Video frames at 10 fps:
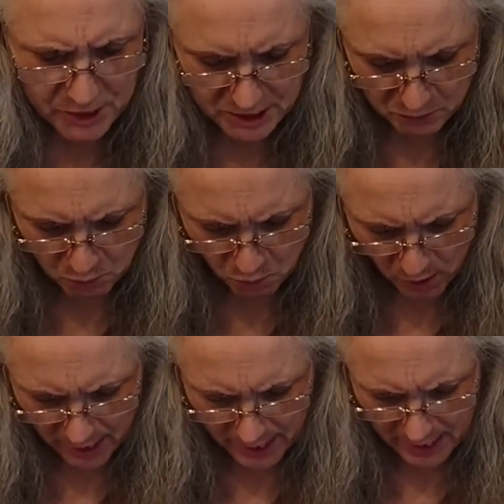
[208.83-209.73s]
we did
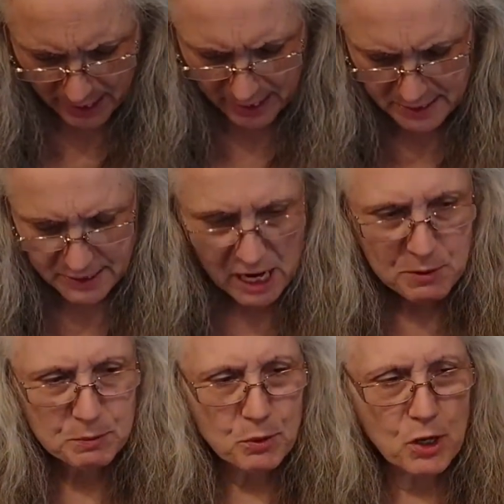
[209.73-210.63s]
1
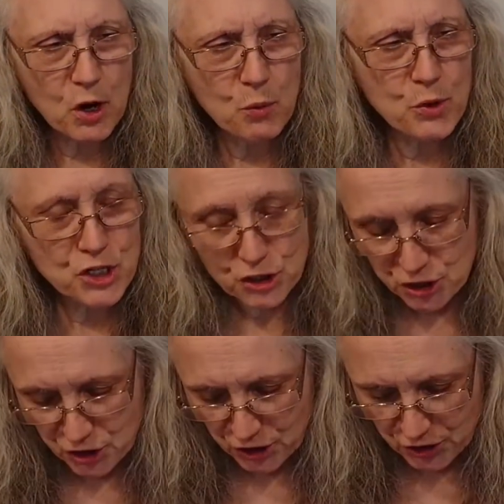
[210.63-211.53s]
tablespoon of
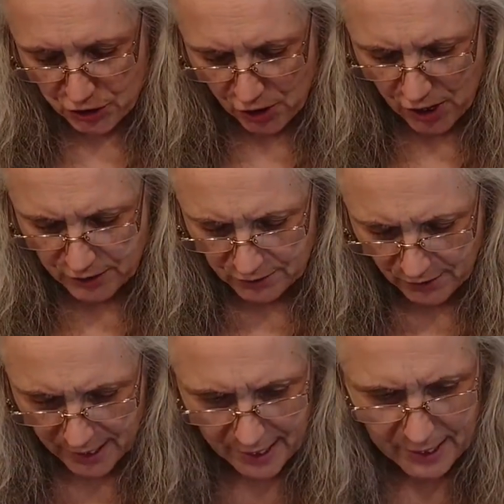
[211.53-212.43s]
Worcestershire sauce,
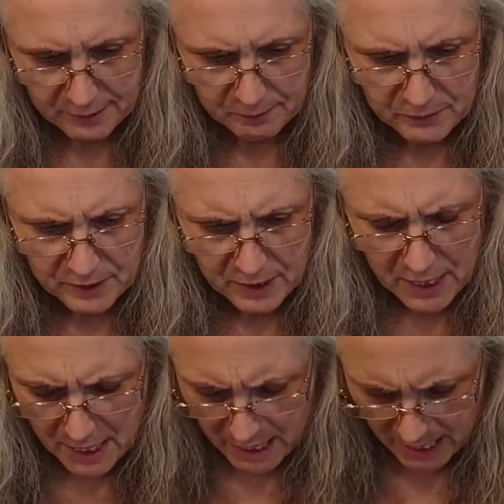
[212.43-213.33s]
okay,
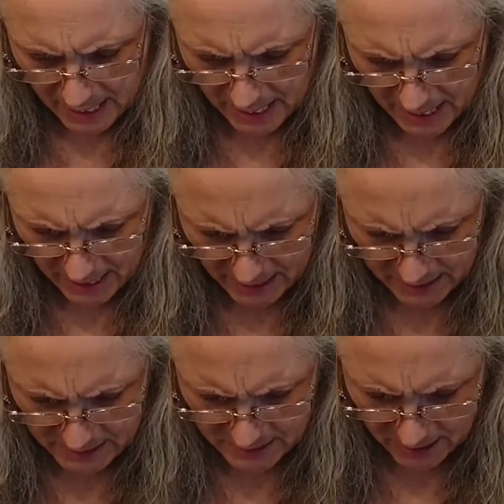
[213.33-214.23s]

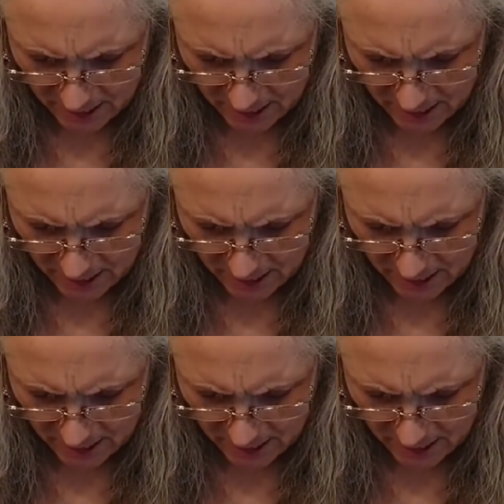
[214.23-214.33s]
and